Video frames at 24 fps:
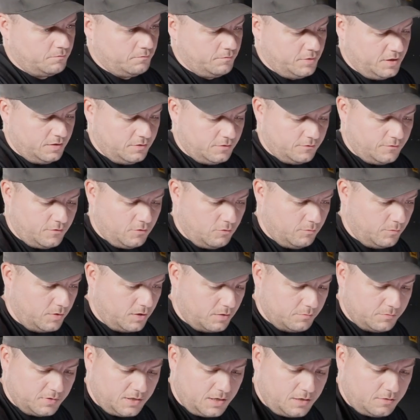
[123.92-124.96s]
piece of foam
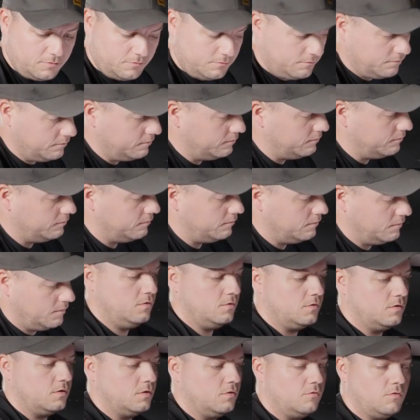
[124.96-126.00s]
comes out. I'm
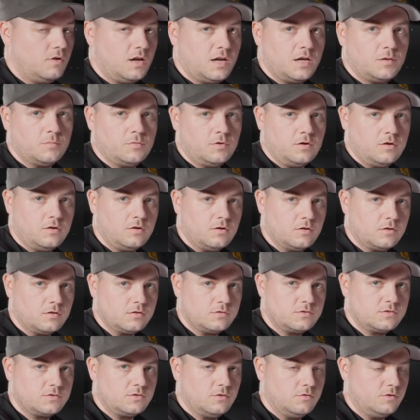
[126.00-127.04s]
going to grab our
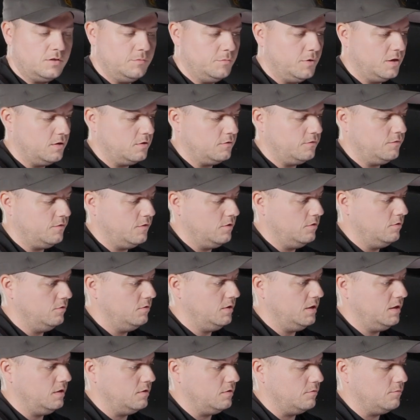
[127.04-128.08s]
Sony microphone
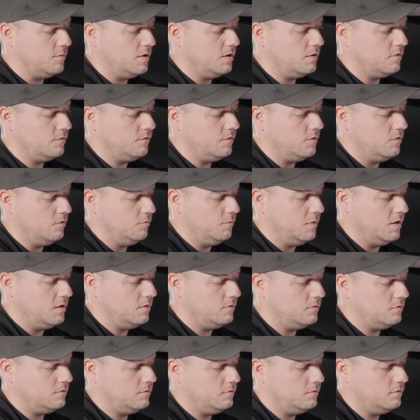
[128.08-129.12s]
and our microphone
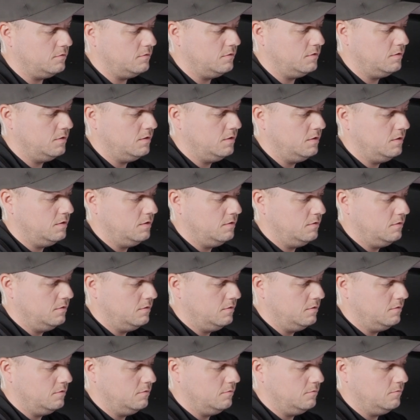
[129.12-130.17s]
mount.
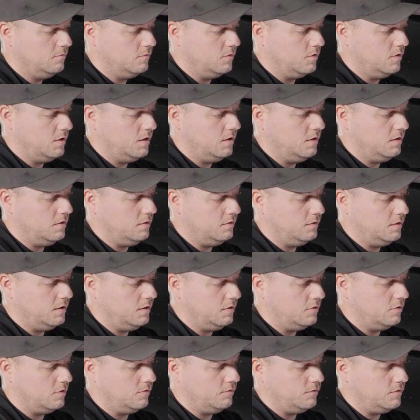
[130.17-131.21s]
We'll go ahead and
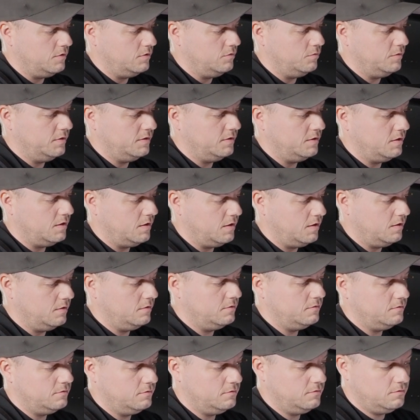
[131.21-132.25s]
take off the twist tie.
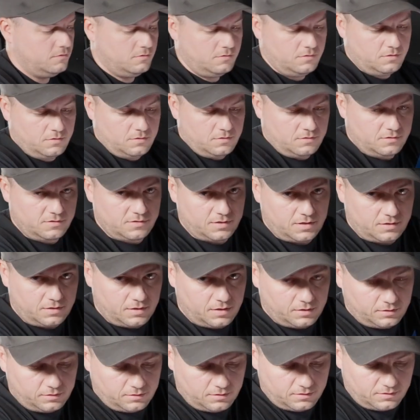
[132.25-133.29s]
Set
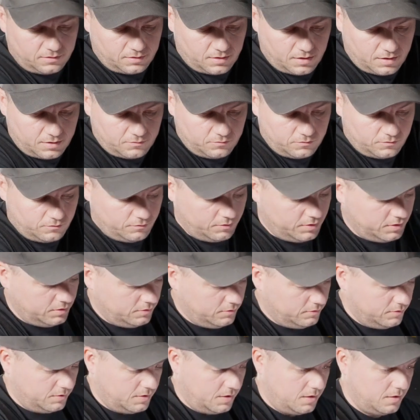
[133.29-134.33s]
that to the side. We'll
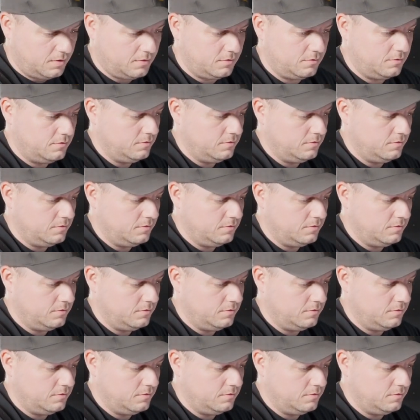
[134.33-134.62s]
reuse that.